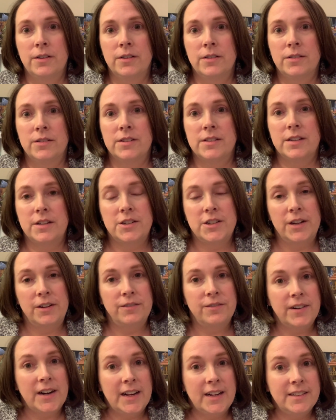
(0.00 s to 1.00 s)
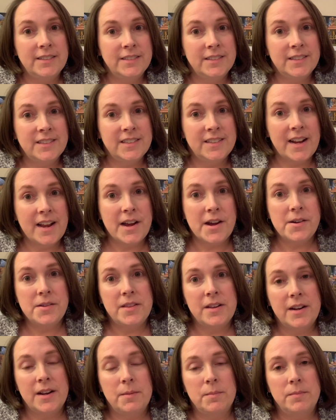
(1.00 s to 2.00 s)
stitching friends now
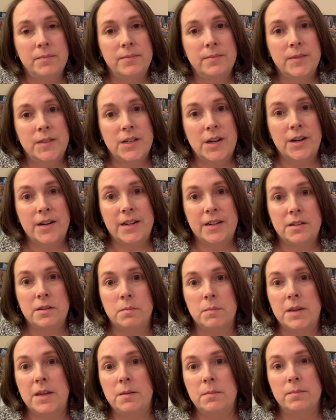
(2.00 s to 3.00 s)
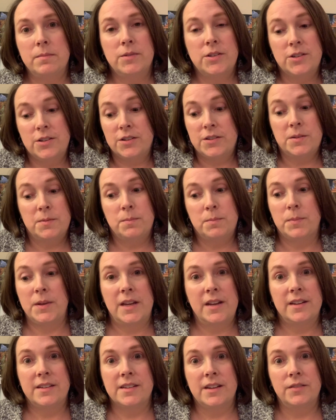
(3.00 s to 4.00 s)
that I'm starting to meet just
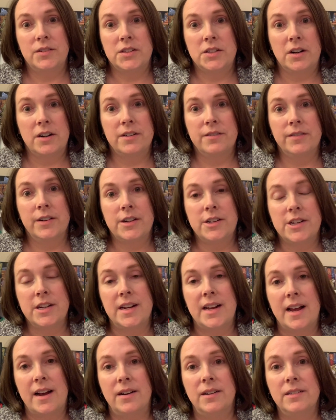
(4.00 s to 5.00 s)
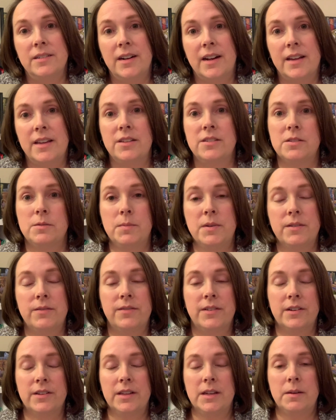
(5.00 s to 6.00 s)
because I've started reaching out. I used to be a
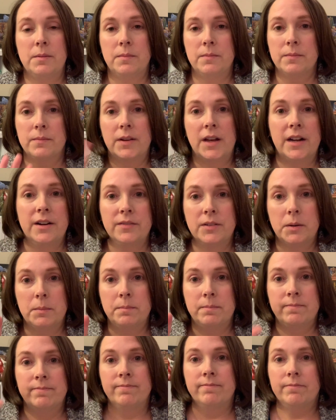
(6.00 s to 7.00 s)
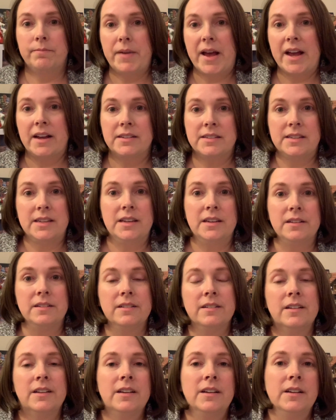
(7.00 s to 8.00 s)
really kind of a backseat
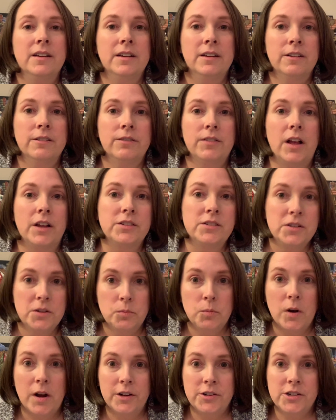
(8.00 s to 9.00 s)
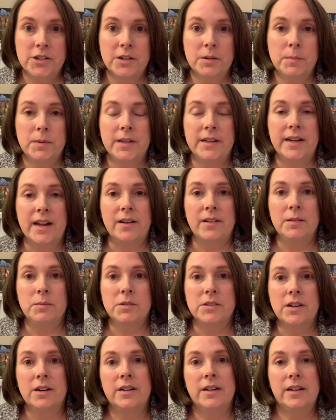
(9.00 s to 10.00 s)
FlossTube watcher, but now I'm
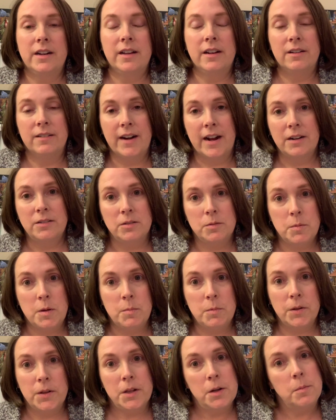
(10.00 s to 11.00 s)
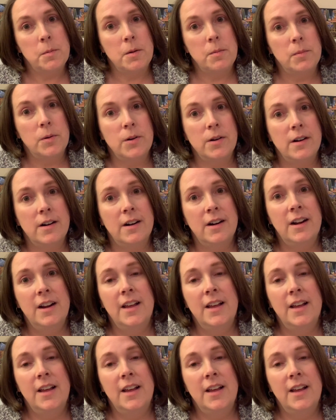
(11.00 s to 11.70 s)
starting to interact with people a little bit more,